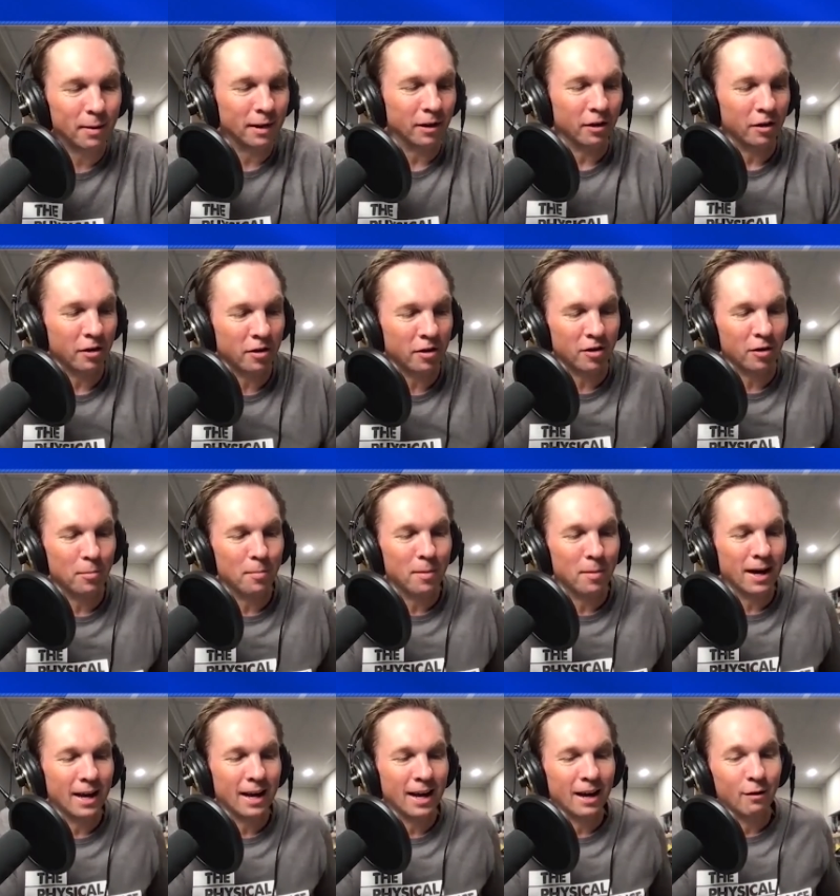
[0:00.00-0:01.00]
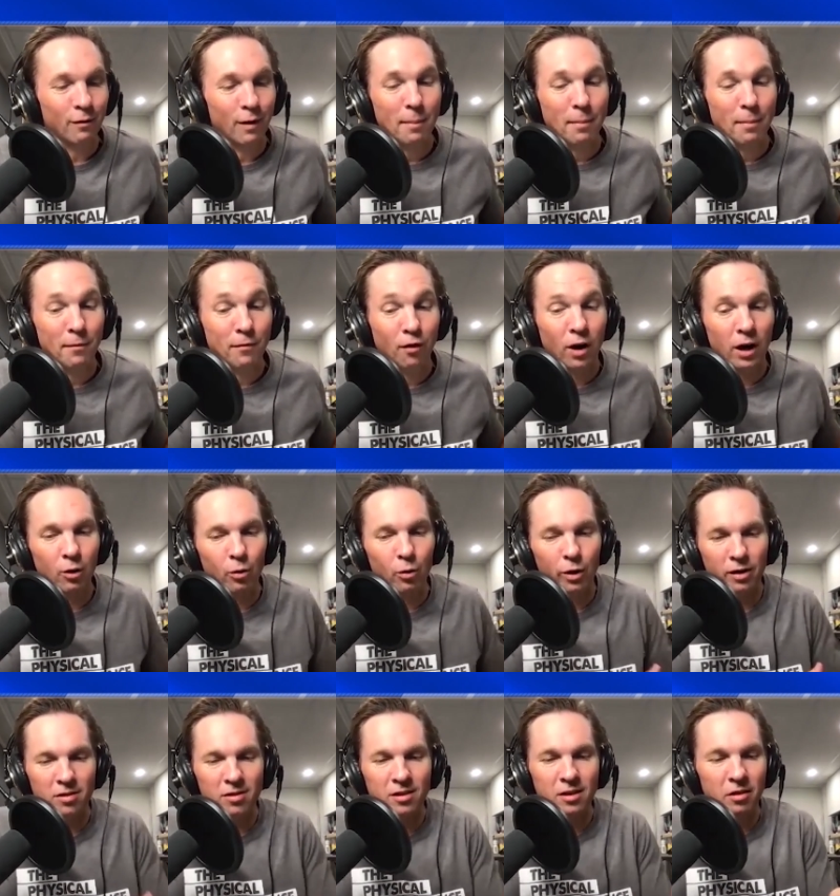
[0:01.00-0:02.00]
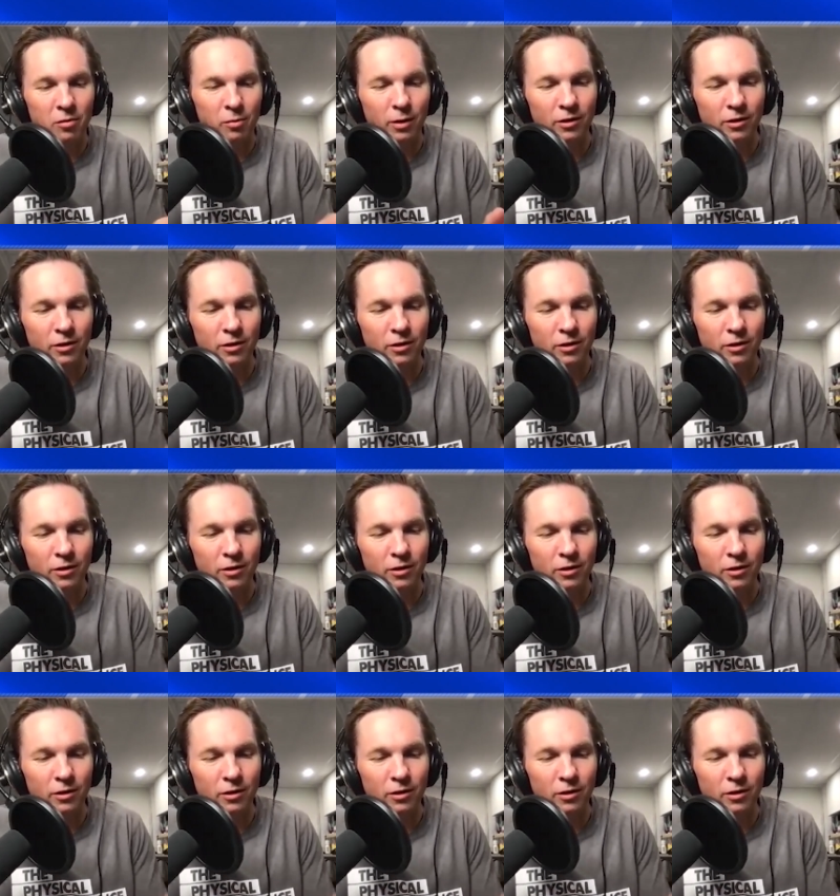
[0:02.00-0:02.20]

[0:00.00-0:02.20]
into some rapid fire questions,